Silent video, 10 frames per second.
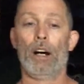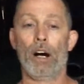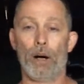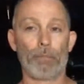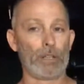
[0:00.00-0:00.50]

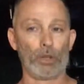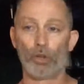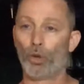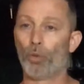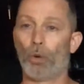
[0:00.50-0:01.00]
But you
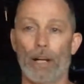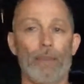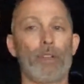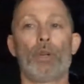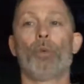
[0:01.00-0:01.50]
do
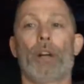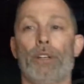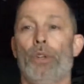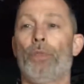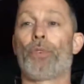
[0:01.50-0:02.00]
whatever you want to
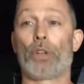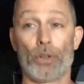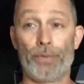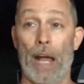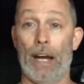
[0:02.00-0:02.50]
do for
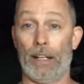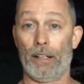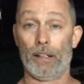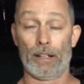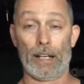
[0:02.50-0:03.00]
your fatty,
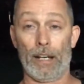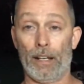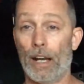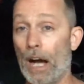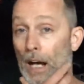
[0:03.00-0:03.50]

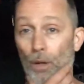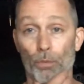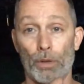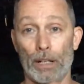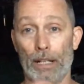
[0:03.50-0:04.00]
okay? I
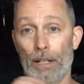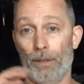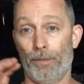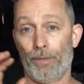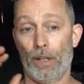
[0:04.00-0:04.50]
don't want to
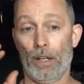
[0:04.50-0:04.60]
give